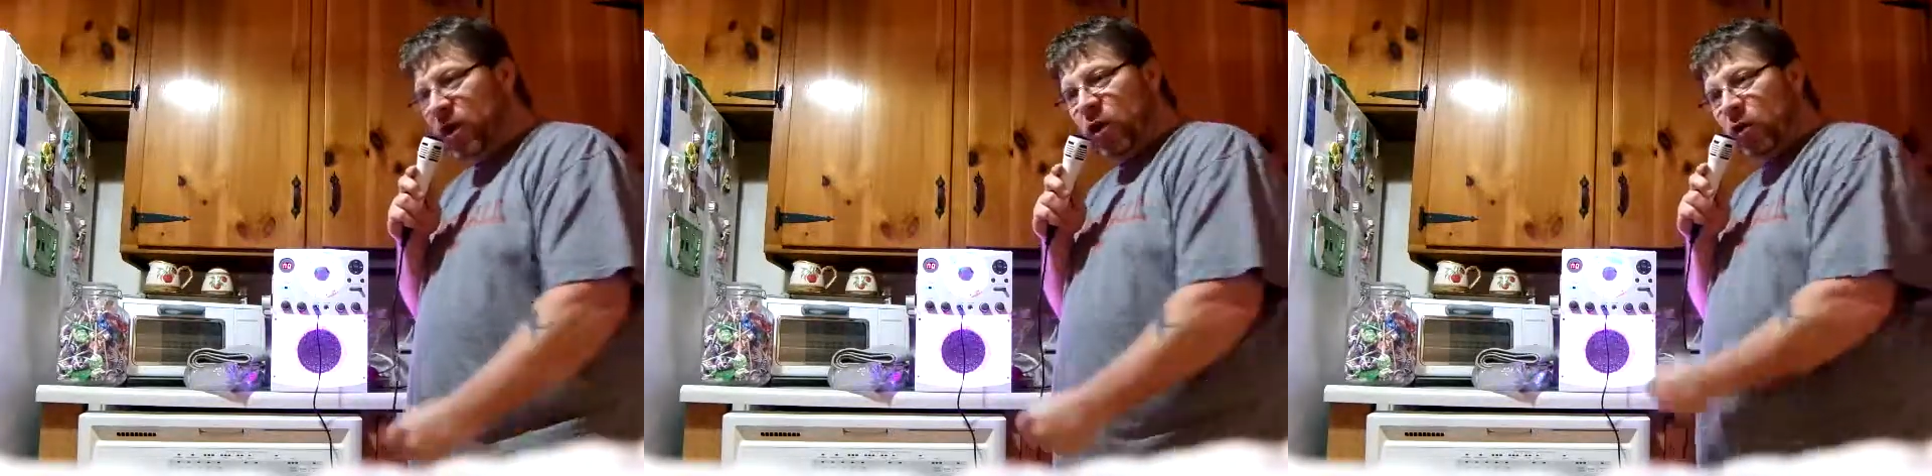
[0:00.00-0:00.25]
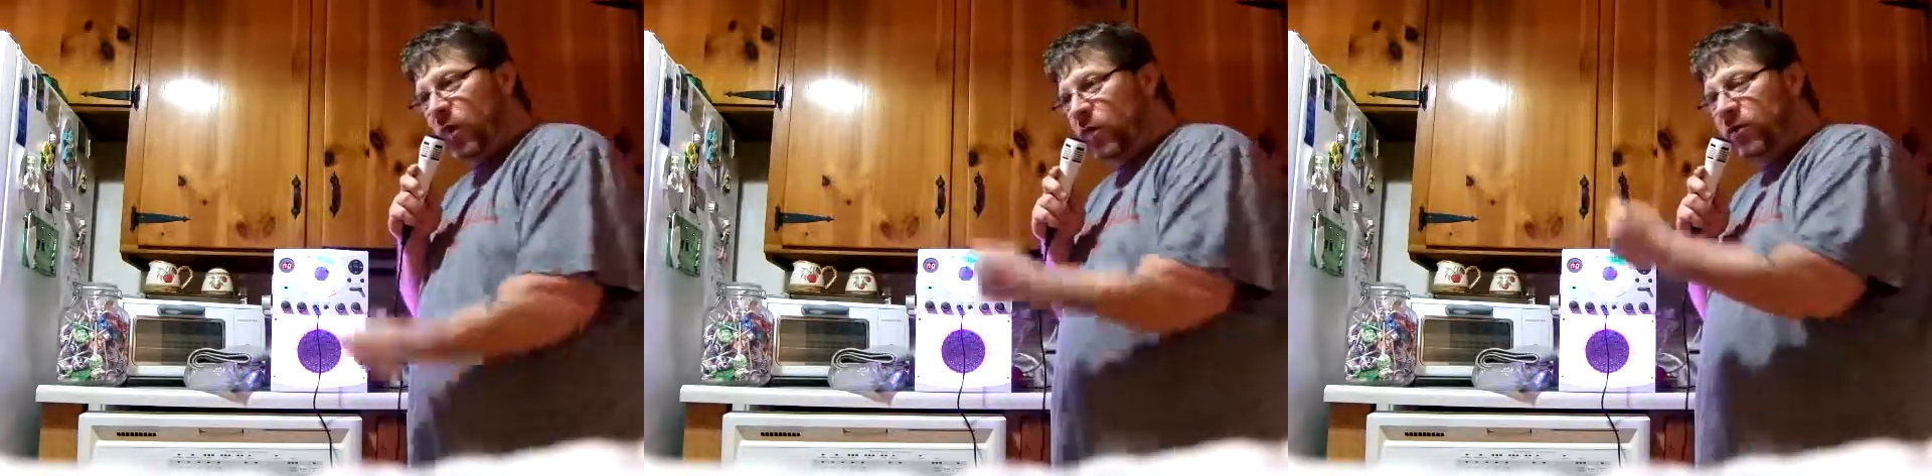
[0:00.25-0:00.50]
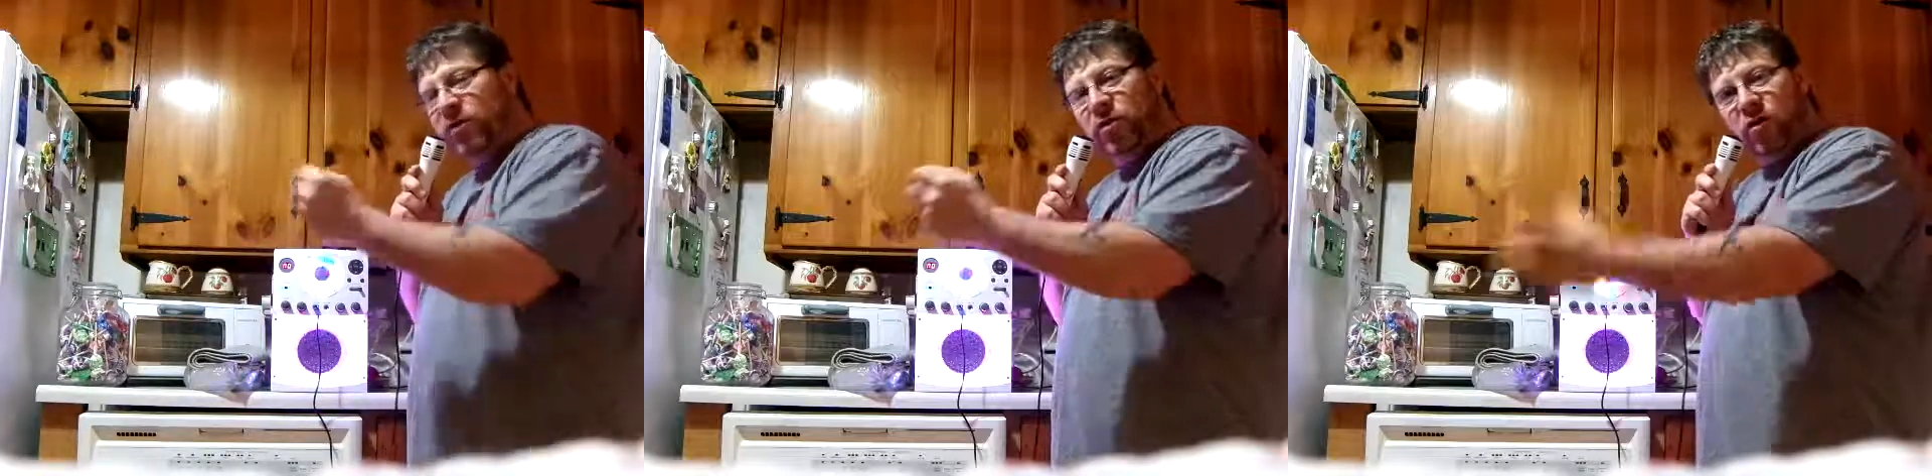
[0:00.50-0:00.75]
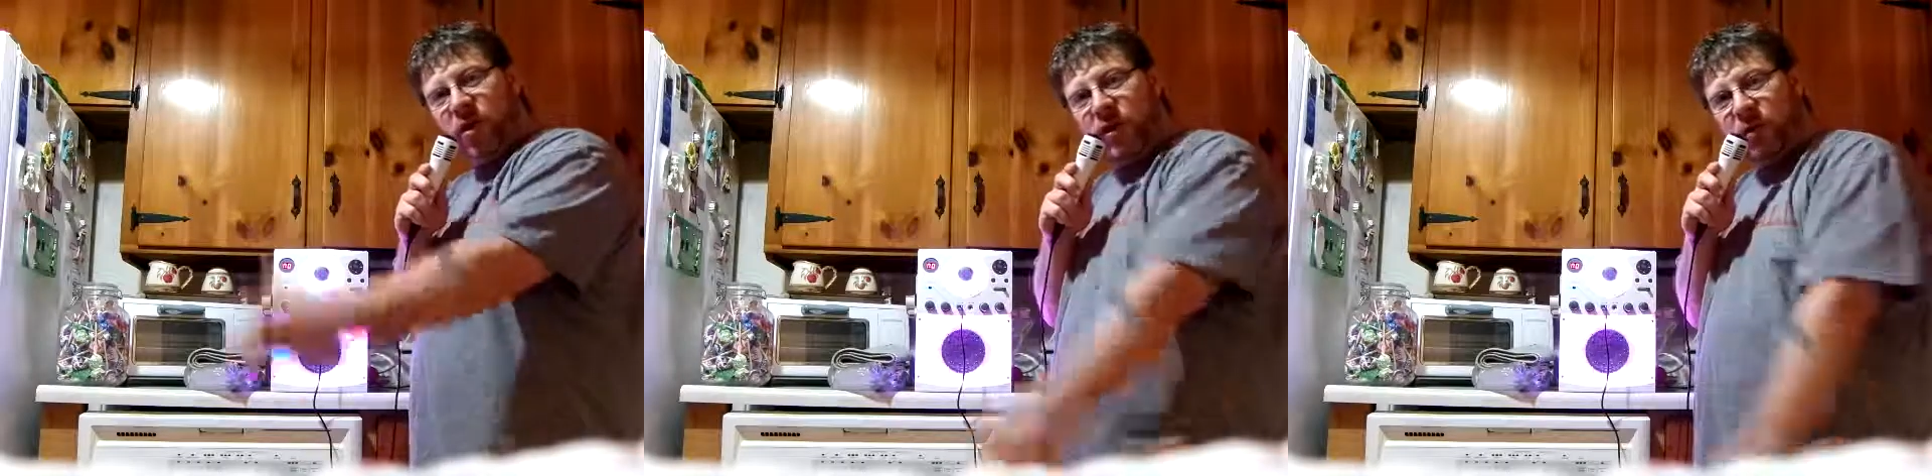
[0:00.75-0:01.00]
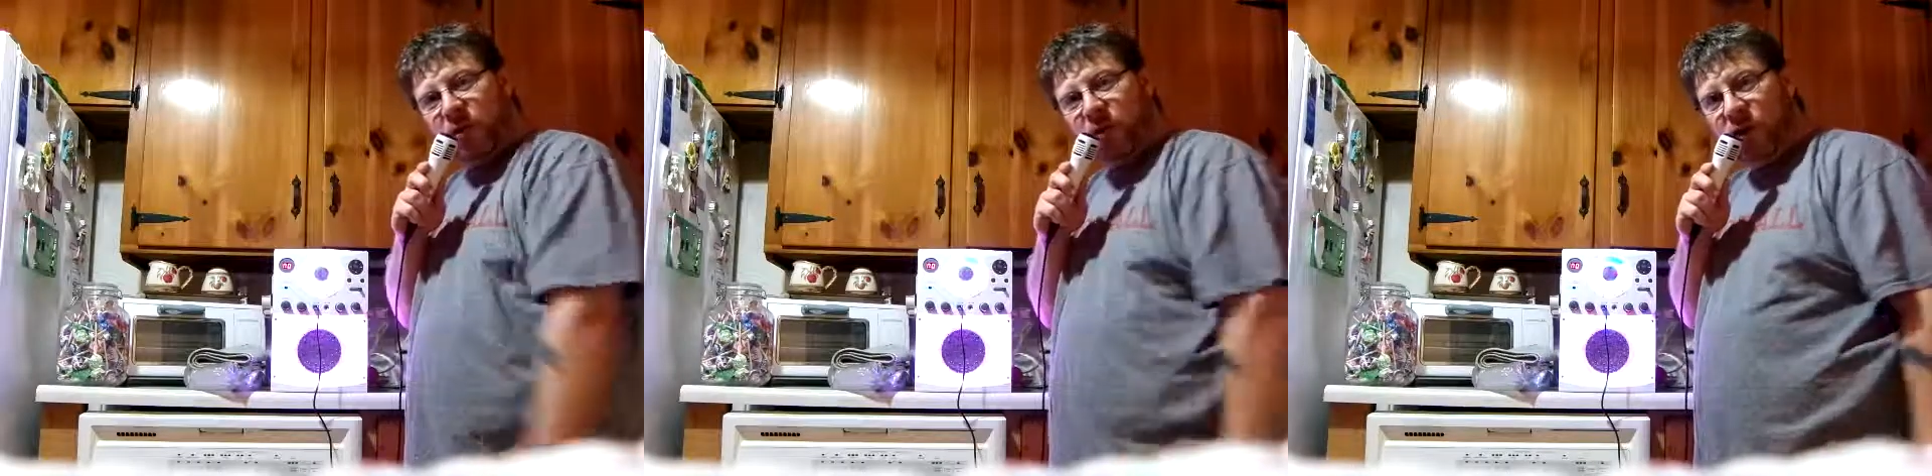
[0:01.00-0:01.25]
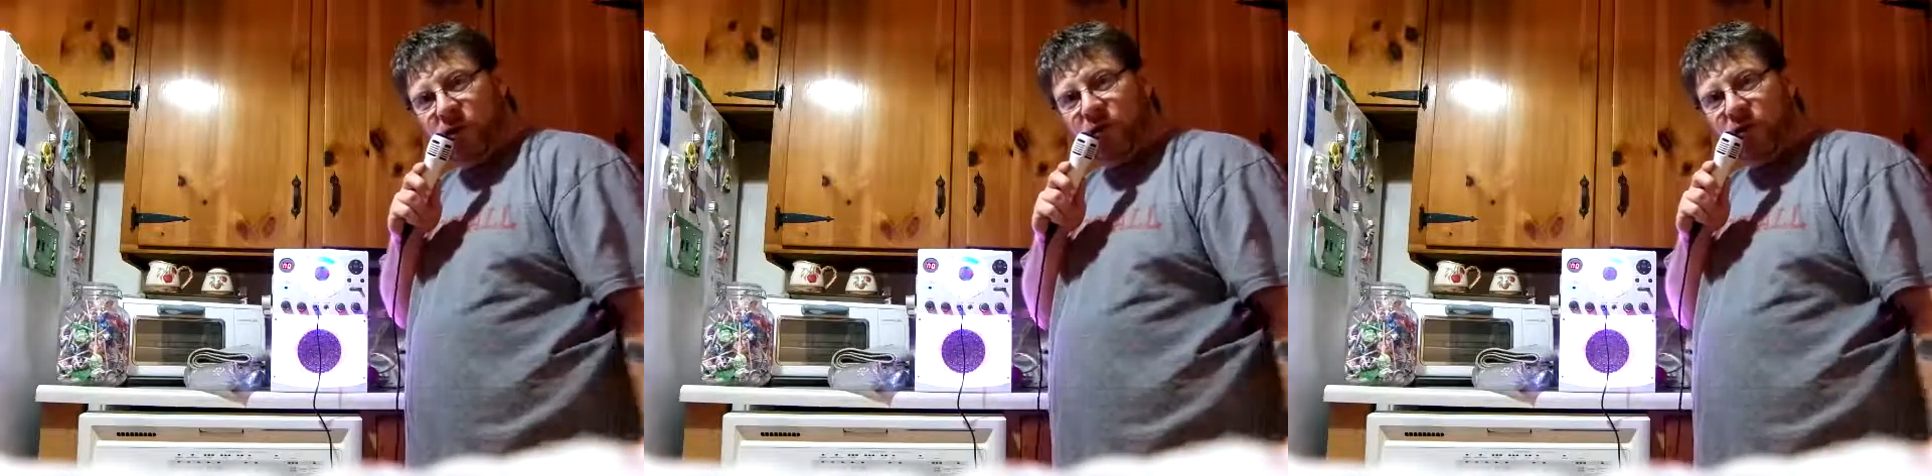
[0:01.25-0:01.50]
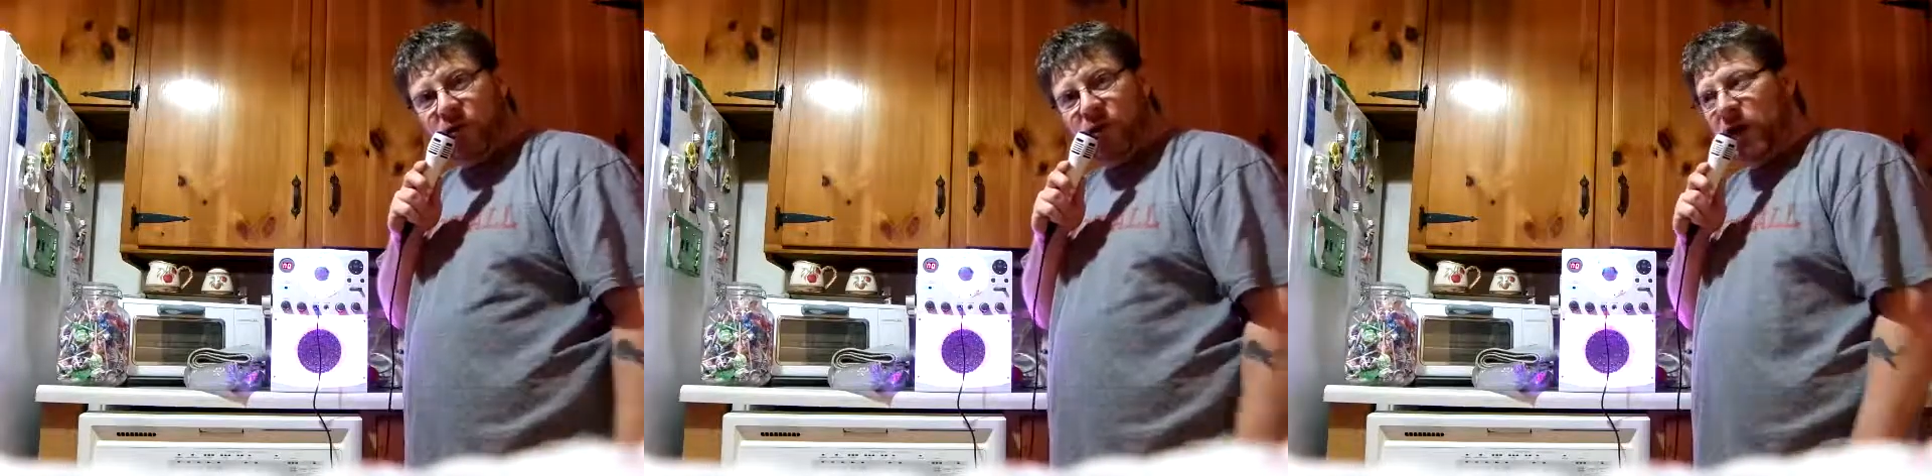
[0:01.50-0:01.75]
whether it's a grant proposal,